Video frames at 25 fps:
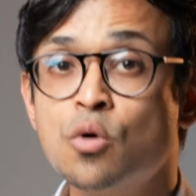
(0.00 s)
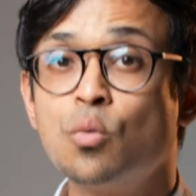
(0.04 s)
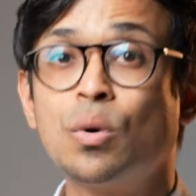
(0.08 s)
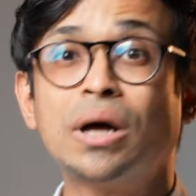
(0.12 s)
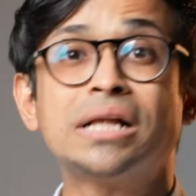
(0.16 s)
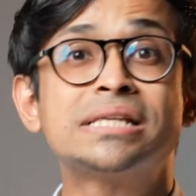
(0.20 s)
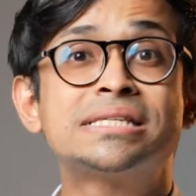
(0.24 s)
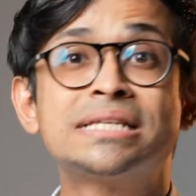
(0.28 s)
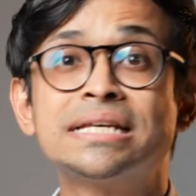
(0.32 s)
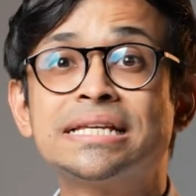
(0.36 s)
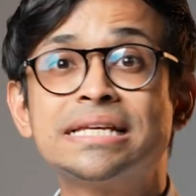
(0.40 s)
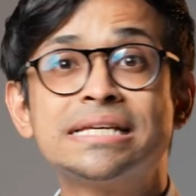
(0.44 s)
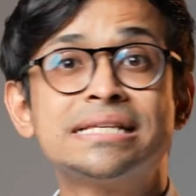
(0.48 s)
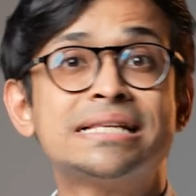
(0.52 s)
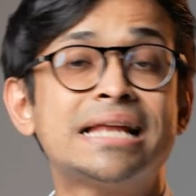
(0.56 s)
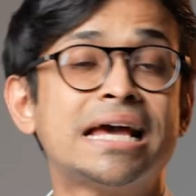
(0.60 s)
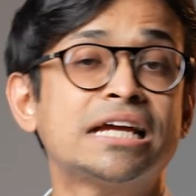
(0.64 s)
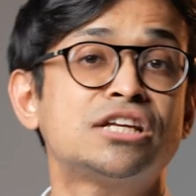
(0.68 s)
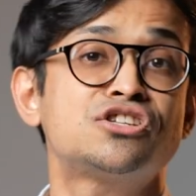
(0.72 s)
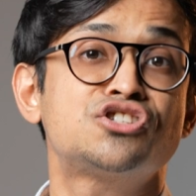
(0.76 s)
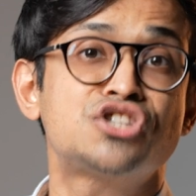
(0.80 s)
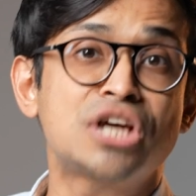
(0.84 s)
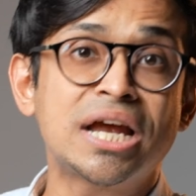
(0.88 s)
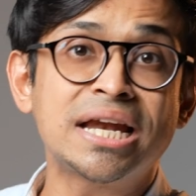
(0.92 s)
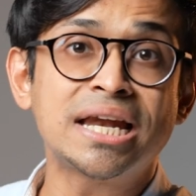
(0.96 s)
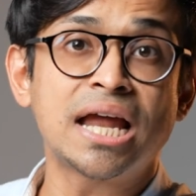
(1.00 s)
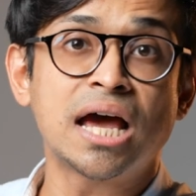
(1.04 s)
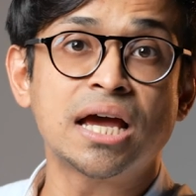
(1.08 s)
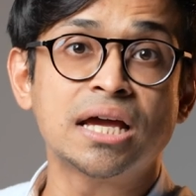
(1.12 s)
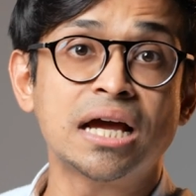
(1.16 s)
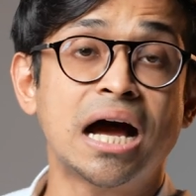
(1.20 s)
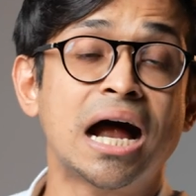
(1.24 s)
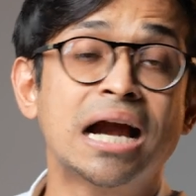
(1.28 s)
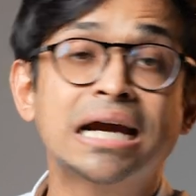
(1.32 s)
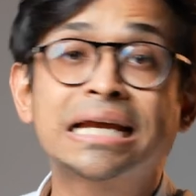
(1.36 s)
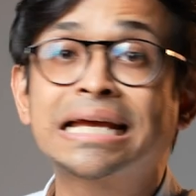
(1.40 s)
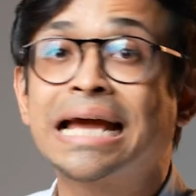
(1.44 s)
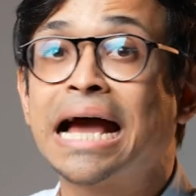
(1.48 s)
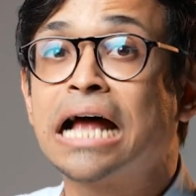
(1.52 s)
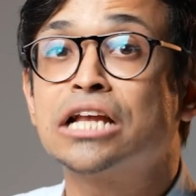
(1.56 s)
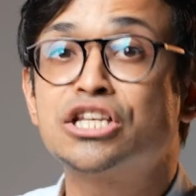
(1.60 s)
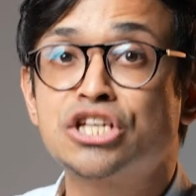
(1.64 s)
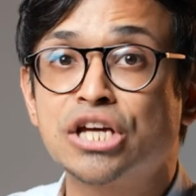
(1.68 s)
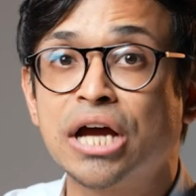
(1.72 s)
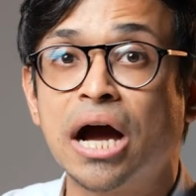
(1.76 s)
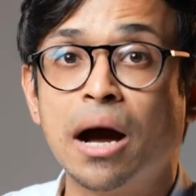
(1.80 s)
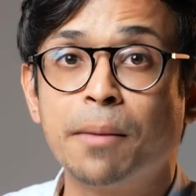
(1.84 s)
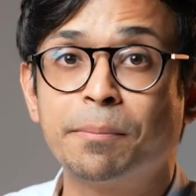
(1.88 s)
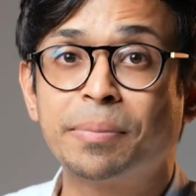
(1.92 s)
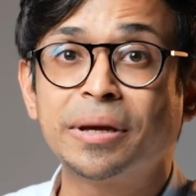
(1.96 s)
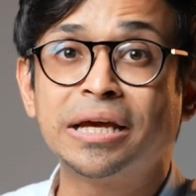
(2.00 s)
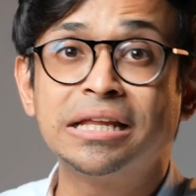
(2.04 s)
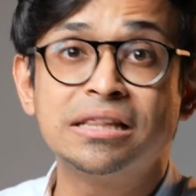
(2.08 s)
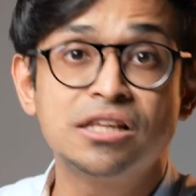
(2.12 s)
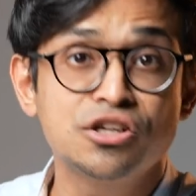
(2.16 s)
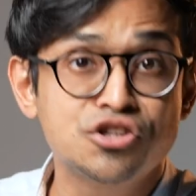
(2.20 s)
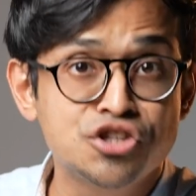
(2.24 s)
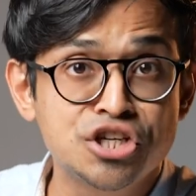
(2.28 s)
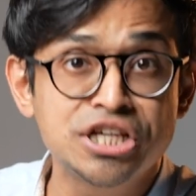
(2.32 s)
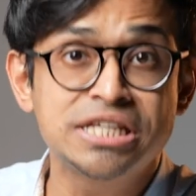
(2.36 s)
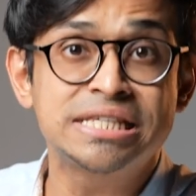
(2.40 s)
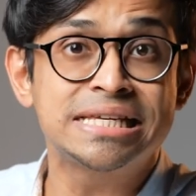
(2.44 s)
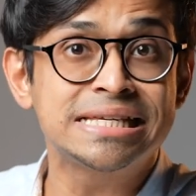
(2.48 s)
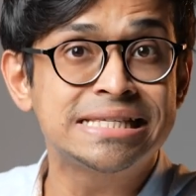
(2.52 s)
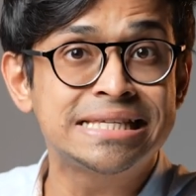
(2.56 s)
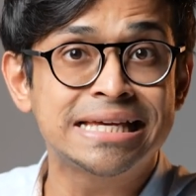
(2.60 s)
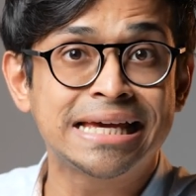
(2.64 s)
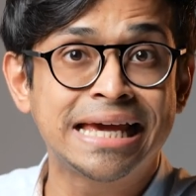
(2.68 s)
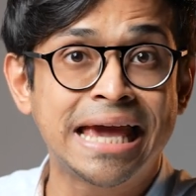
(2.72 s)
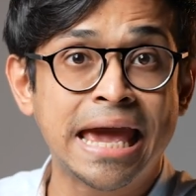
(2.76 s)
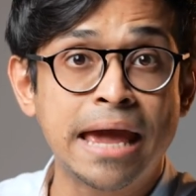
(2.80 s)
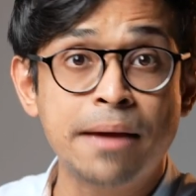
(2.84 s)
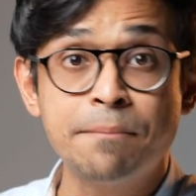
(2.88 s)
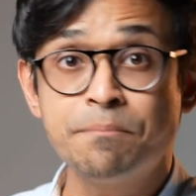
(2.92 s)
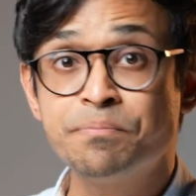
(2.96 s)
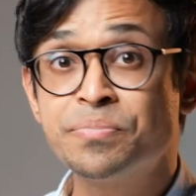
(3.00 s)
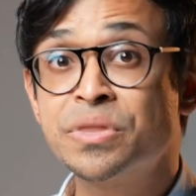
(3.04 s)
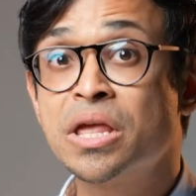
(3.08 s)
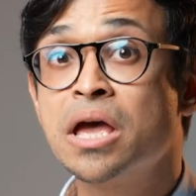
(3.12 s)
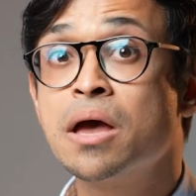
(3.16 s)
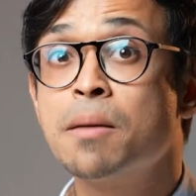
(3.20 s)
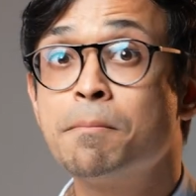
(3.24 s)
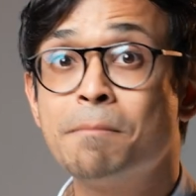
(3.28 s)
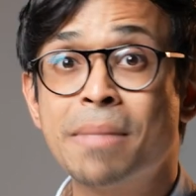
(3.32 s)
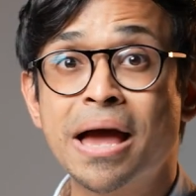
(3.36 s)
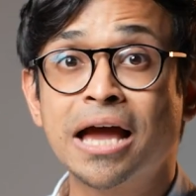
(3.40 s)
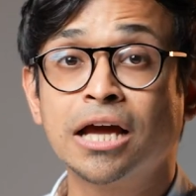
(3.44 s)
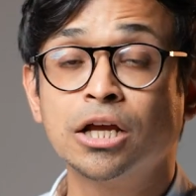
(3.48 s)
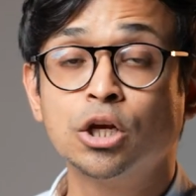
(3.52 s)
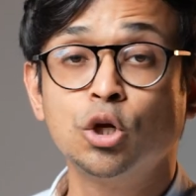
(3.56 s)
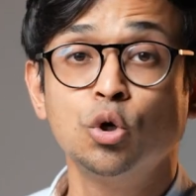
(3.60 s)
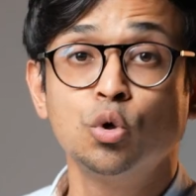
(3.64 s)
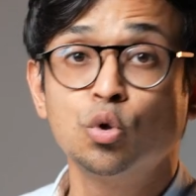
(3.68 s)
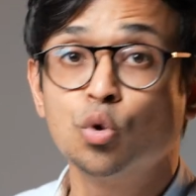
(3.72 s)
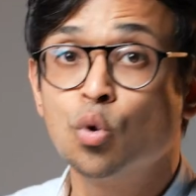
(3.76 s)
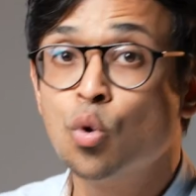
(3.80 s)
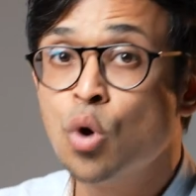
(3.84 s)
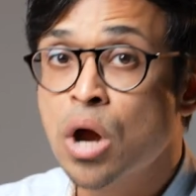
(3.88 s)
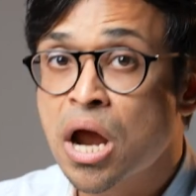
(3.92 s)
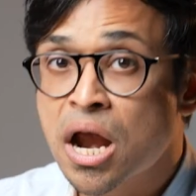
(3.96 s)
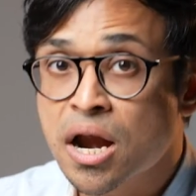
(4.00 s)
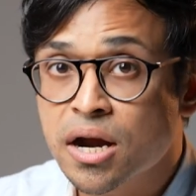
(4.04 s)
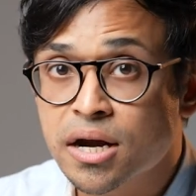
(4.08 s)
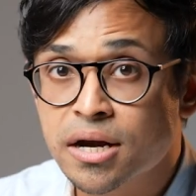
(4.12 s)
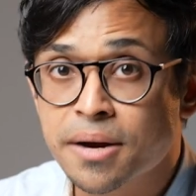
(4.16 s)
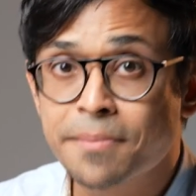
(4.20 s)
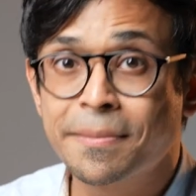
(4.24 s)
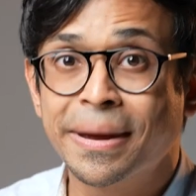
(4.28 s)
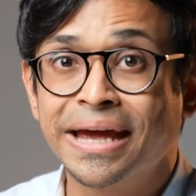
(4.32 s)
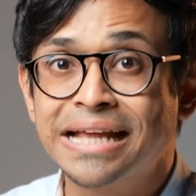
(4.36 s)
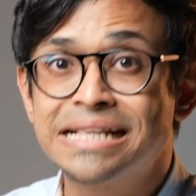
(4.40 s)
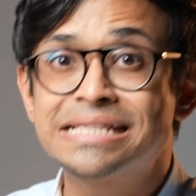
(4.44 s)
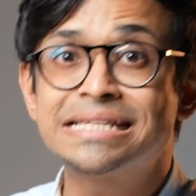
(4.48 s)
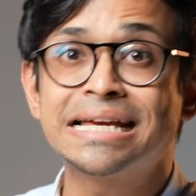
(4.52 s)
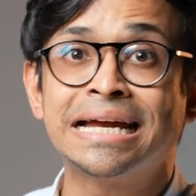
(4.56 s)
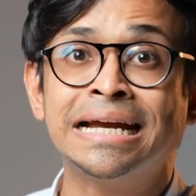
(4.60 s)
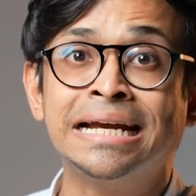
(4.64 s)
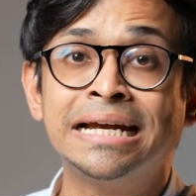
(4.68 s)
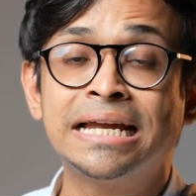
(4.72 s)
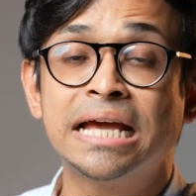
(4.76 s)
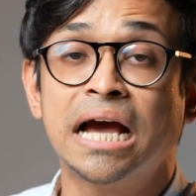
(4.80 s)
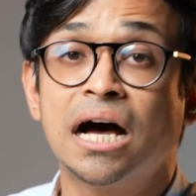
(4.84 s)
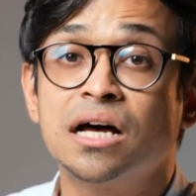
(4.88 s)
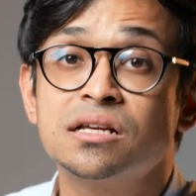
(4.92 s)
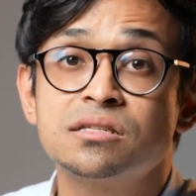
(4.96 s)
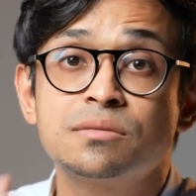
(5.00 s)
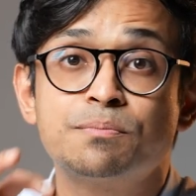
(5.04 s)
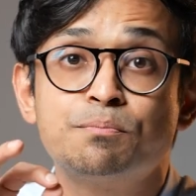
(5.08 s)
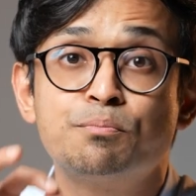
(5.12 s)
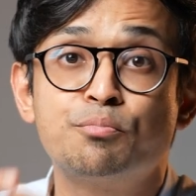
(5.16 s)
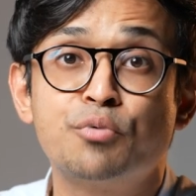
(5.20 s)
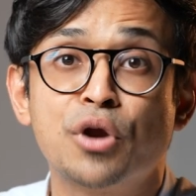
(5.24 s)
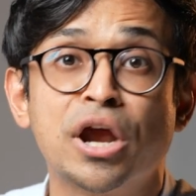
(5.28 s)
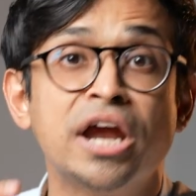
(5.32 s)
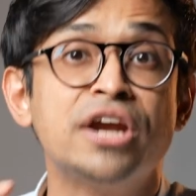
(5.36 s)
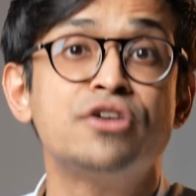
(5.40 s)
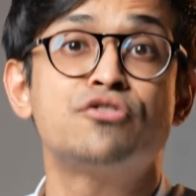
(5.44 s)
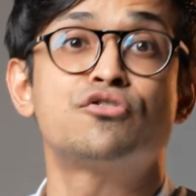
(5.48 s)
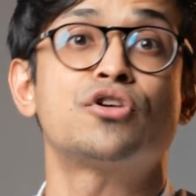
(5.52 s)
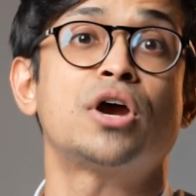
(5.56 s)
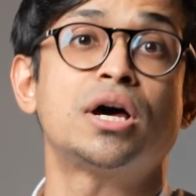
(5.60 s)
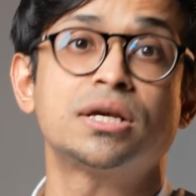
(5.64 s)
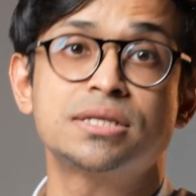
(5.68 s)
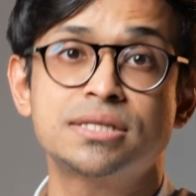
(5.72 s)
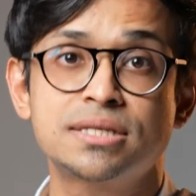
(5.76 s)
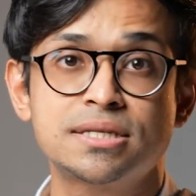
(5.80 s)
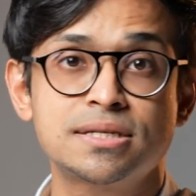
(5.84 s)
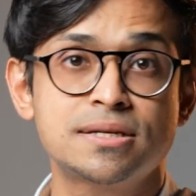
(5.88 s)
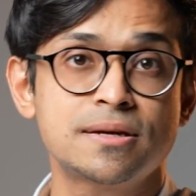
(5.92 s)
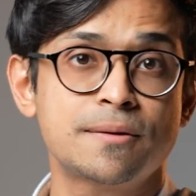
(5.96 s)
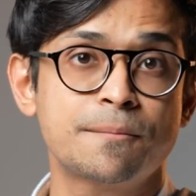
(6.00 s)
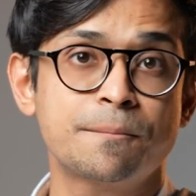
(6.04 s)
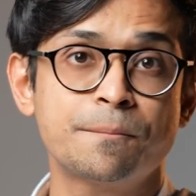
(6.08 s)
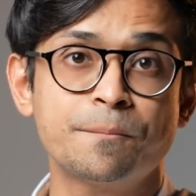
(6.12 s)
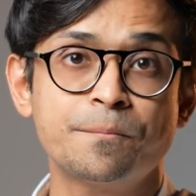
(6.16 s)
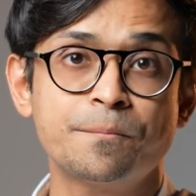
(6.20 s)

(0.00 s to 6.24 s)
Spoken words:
While cities like Chennai are catching up in the GCC game, Bengaluru remains India's brain trust.